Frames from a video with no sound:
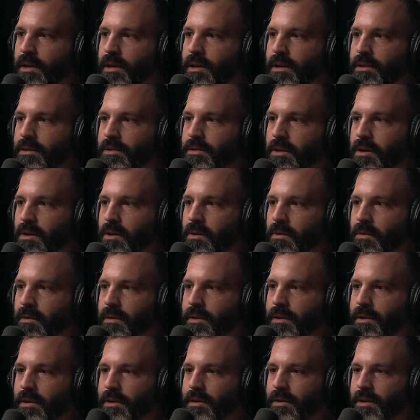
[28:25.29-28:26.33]
So
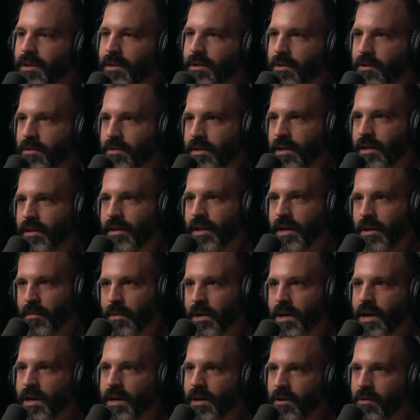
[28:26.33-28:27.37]
you said like
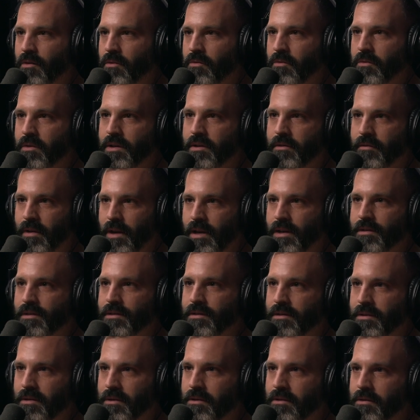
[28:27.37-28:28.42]
we kind of go through these
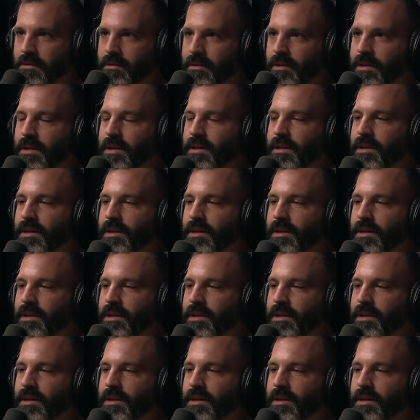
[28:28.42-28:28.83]
phases too.